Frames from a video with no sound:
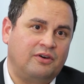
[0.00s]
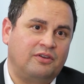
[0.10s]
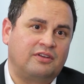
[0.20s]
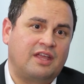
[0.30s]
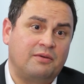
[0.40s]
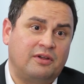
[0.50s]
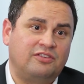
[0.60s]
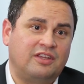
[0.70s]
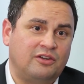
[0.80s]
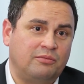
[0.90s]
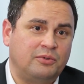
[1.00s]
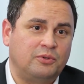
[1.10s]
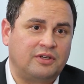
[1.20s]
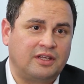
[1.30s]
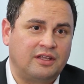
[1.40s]
on KYC and
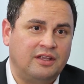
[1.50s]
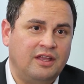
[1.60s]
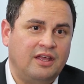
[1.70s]
onboarding.